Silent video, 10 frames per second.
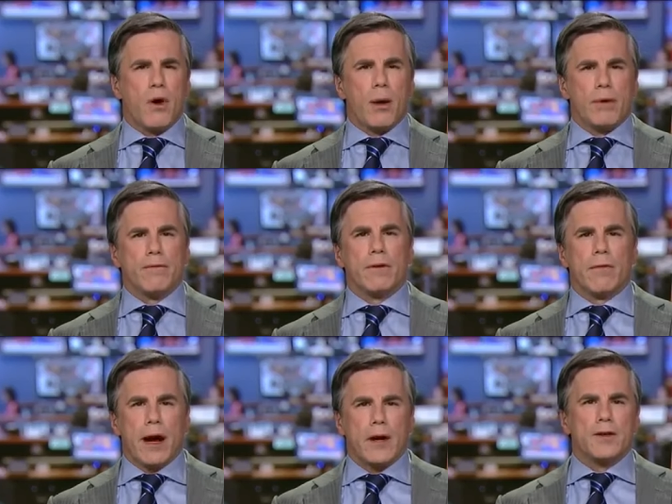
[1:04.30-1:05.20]
Department
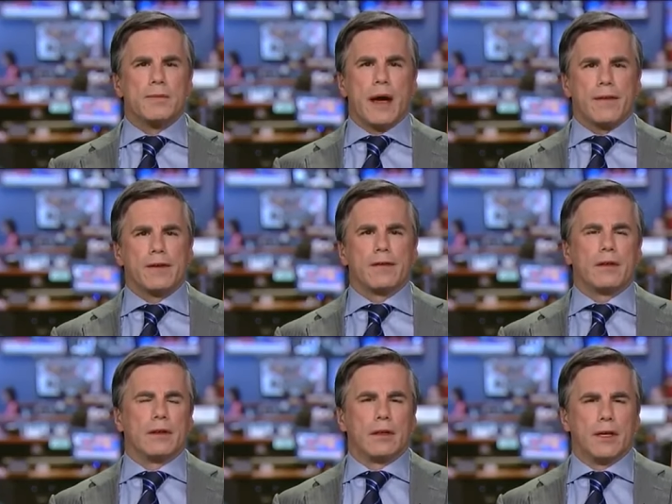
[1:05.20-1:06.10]
for records about this
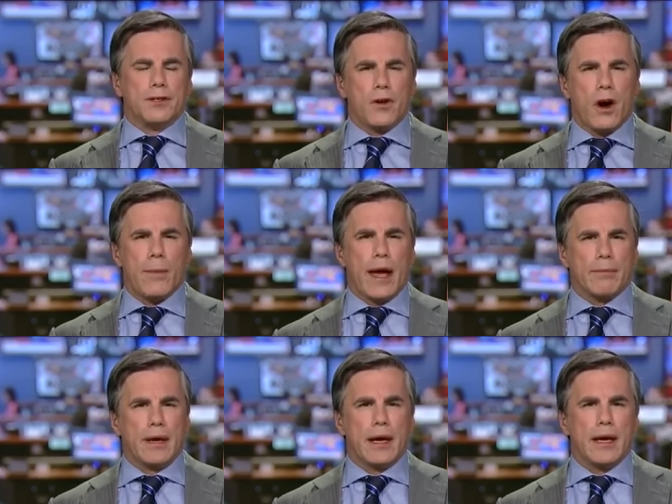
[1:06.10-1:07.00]
Clinton Lynch
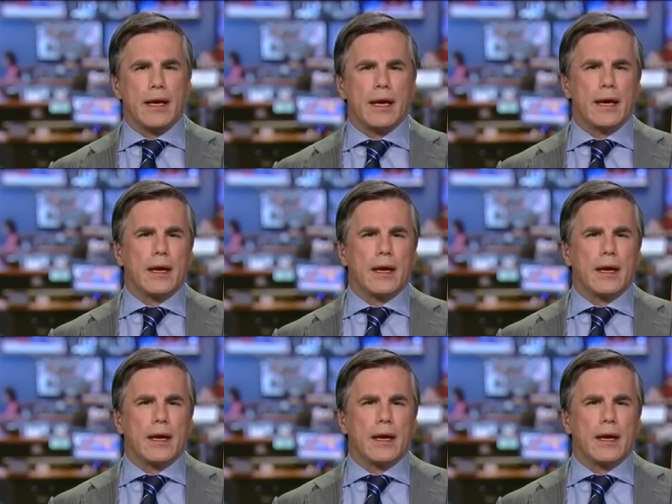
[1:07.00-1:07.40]
tarmac meeting.